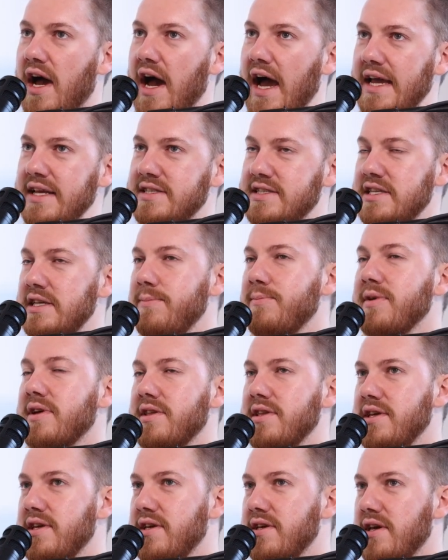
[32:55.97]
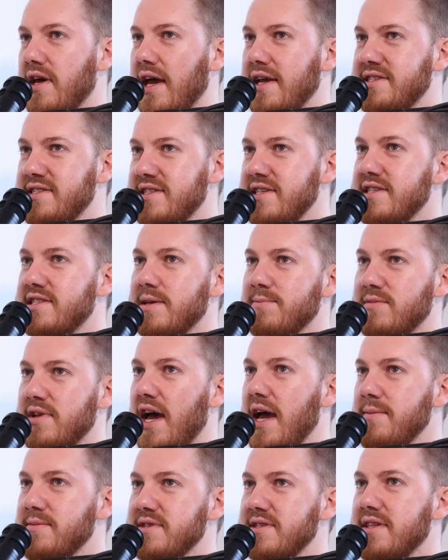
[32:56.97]
I see
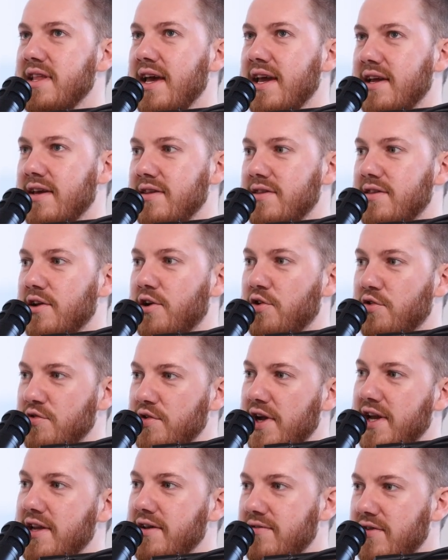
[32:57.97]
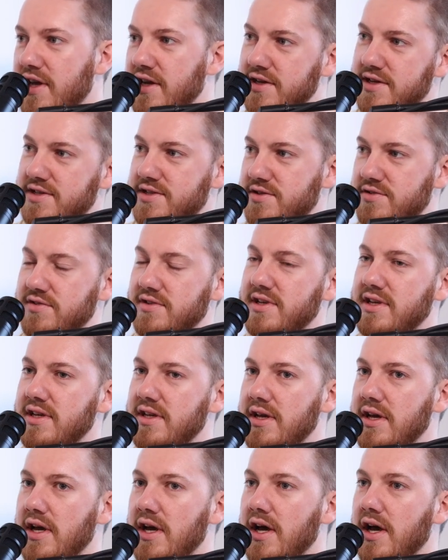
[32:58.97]
sometimes in like the creative industry,